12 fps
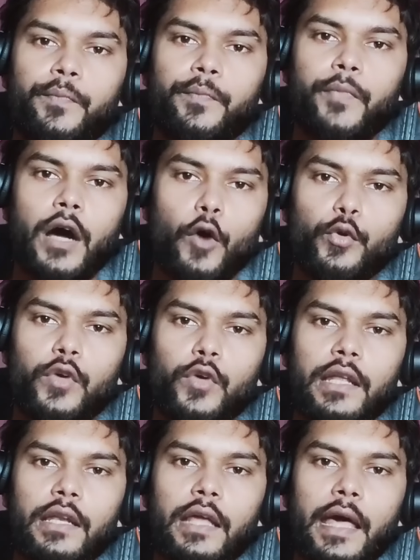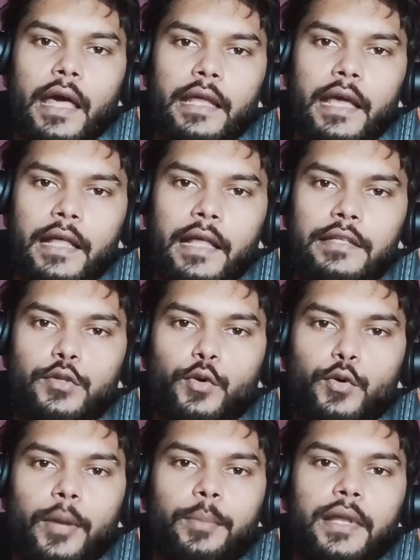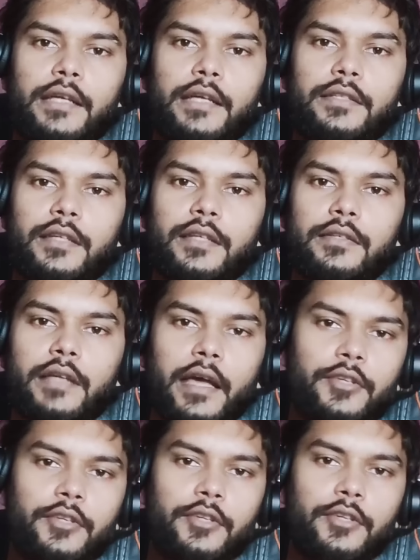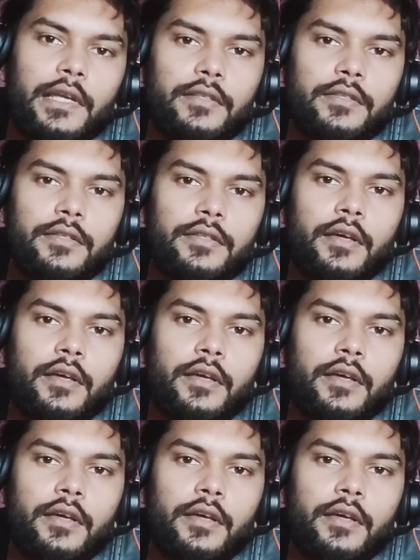how you can enhance your application's experience